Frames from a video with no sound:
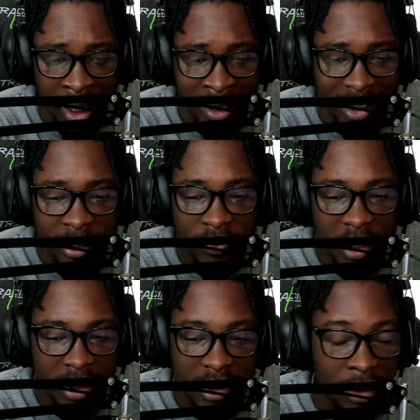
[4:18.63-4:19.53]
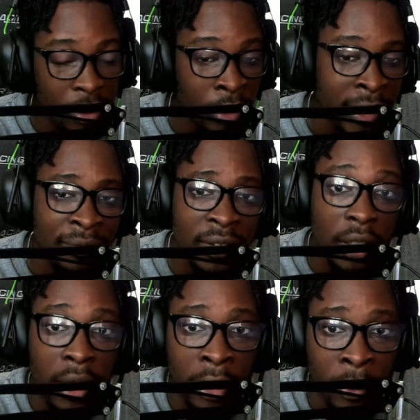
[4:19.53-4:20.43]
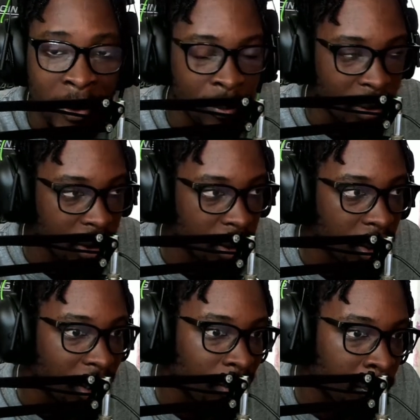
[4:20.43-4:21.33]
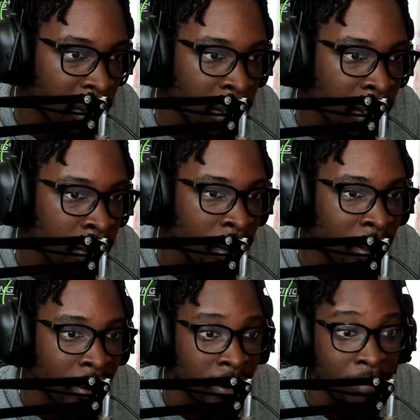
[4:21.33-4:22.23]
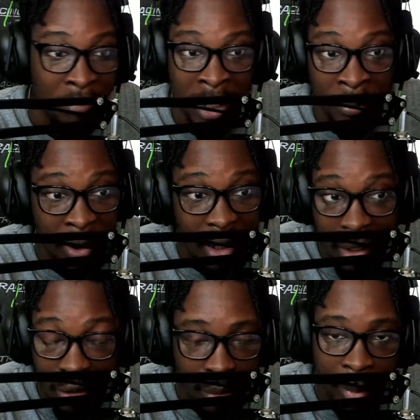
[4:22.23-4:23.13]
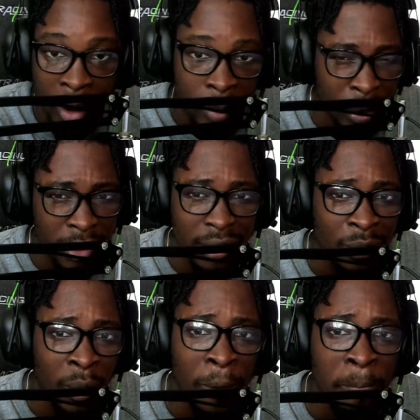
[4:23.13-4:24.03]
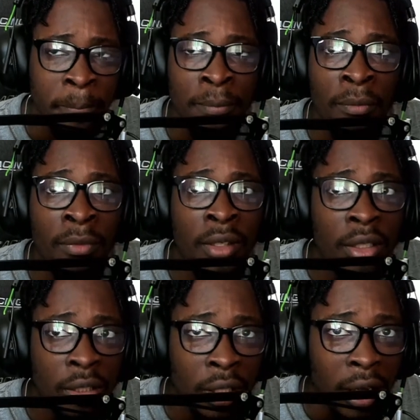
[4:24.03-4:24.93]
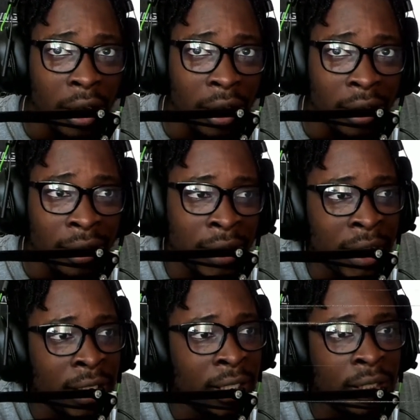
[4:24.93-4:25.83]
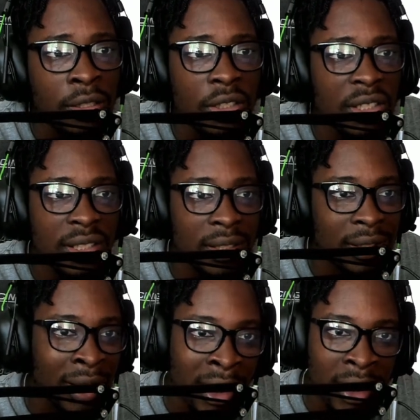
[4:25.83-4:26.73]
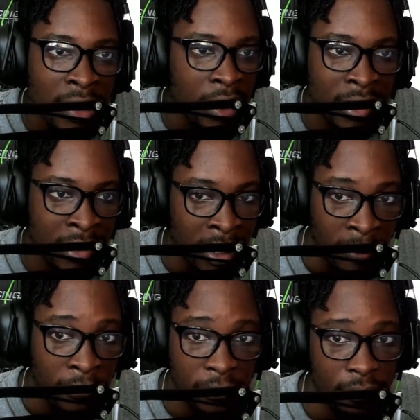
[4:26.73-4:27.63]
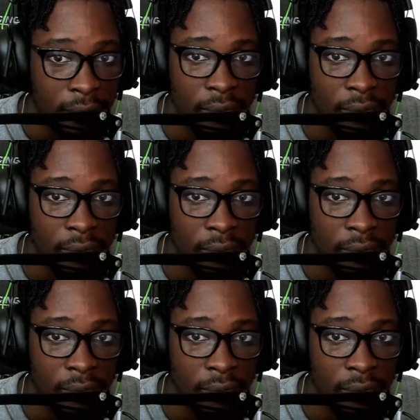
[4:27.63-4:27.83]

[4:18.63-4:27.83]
and even still, even now, especially in America and maybe here in Barbados as well, a lady can just say stuff,